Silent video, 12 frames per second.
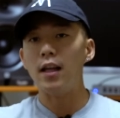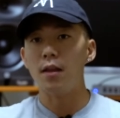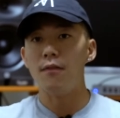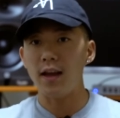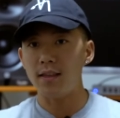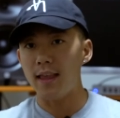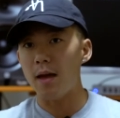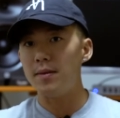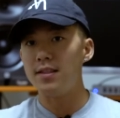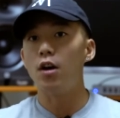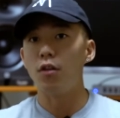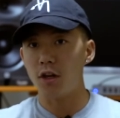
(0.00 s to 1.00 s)
elevate them
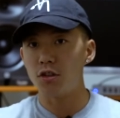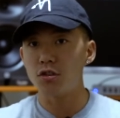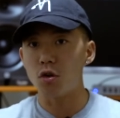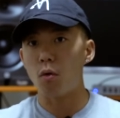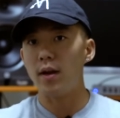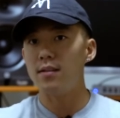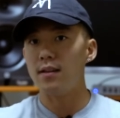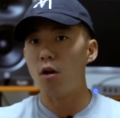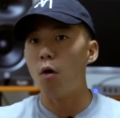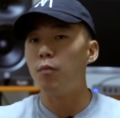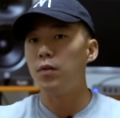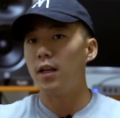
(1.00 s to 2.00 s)
and tell their stories in
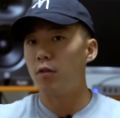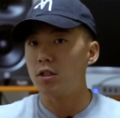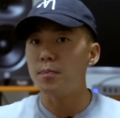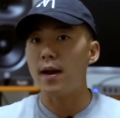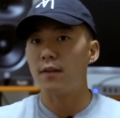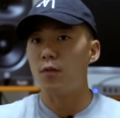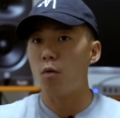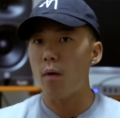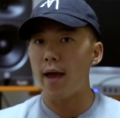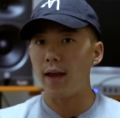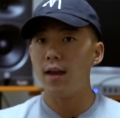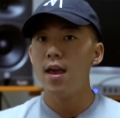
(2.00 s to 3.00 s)
hopefully a respectful
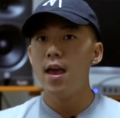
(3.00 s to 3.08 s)
way.